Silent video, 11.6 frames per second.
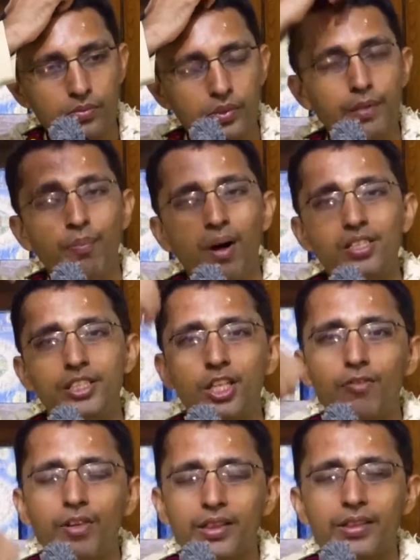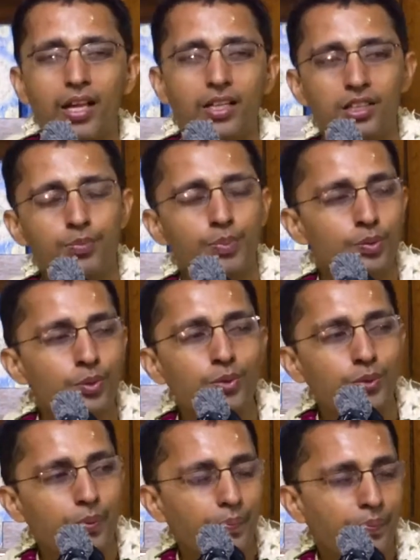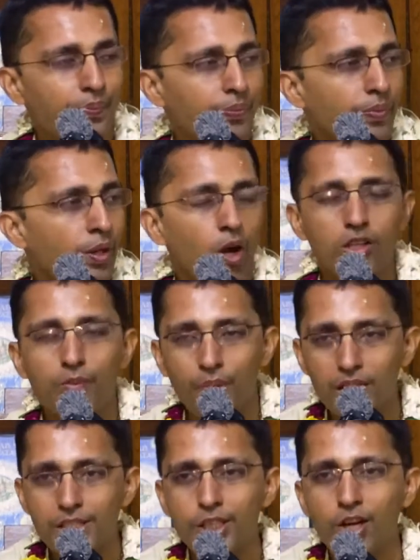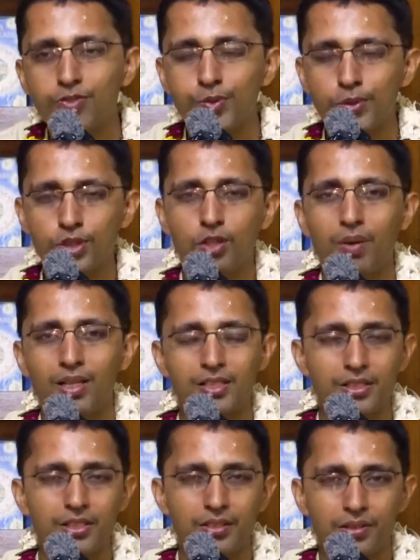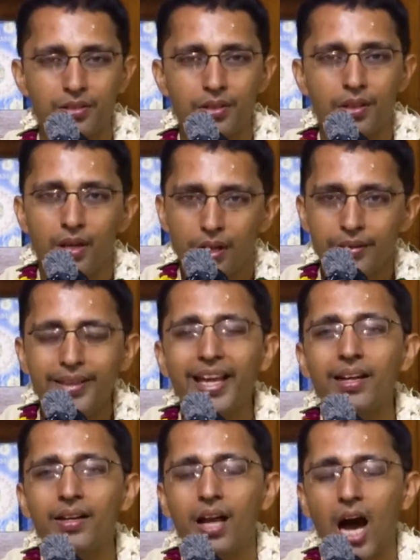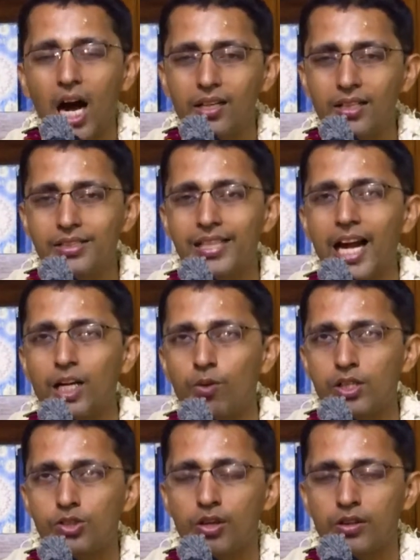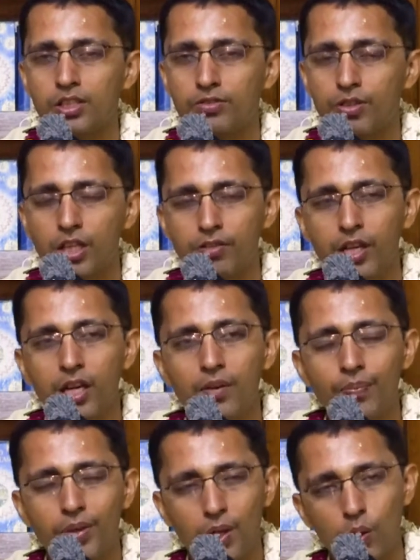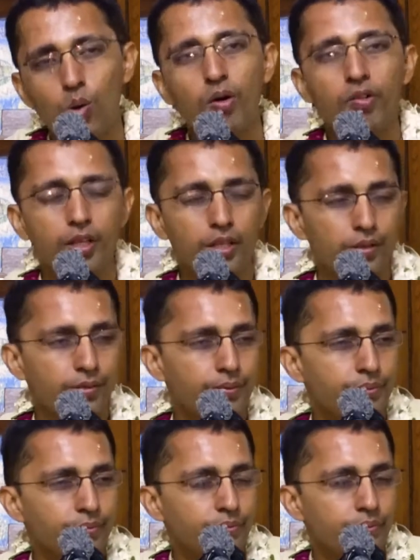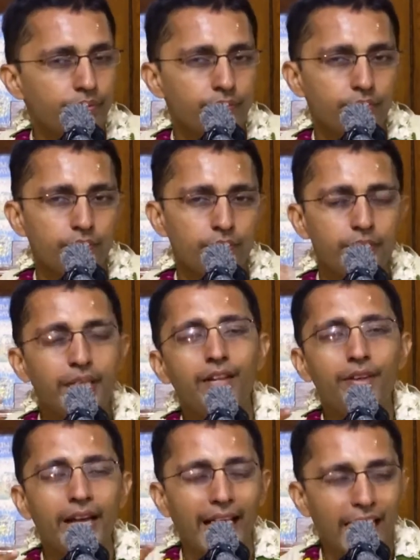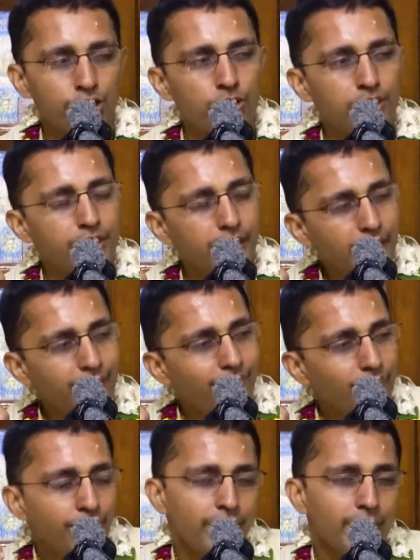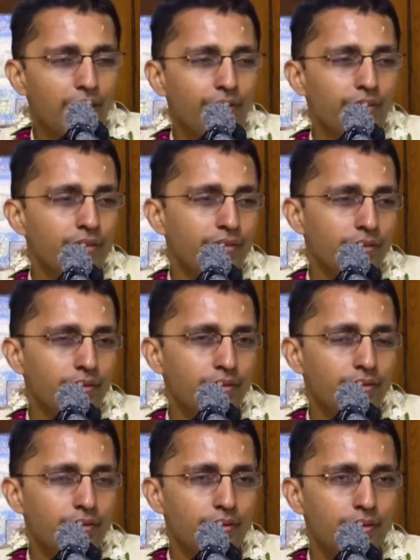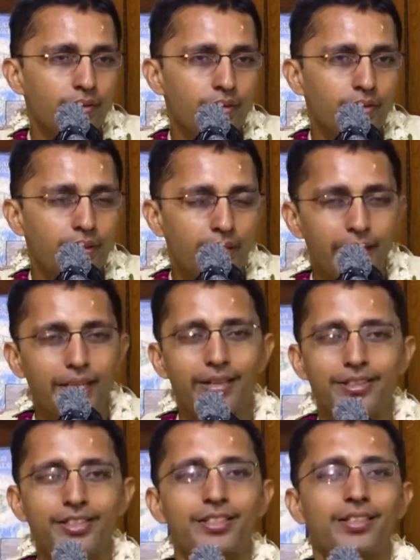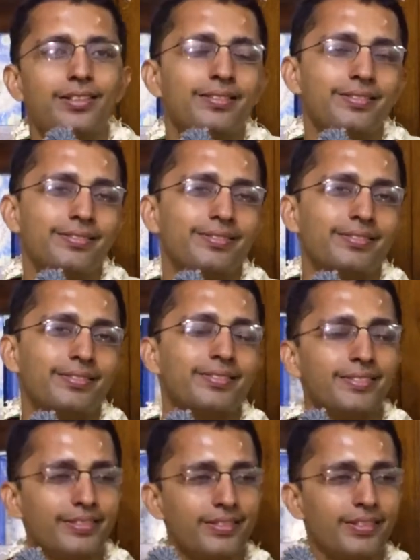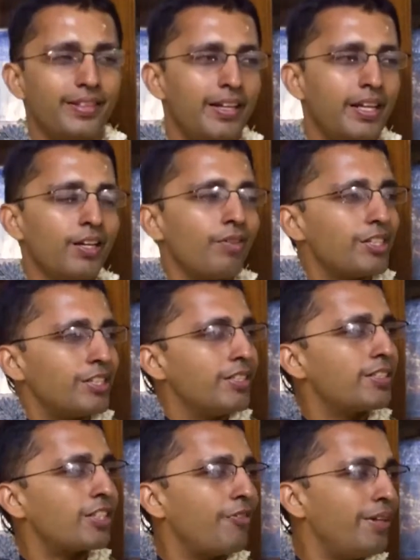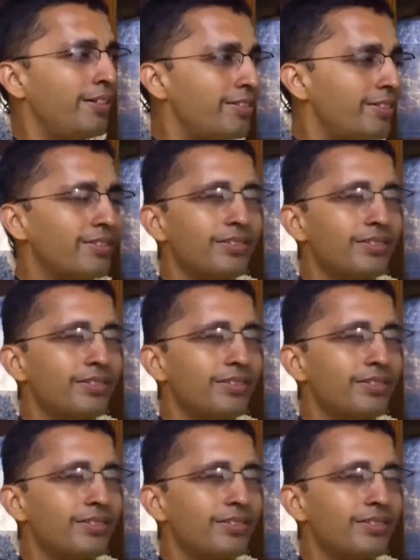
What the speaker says: the mercy of Nityananda Prabhu, the mercy of spiritual master, then our desire to enjoy this world will go away. Then we can actually see Vrindavan. Hare Krishna. Any questions, comments?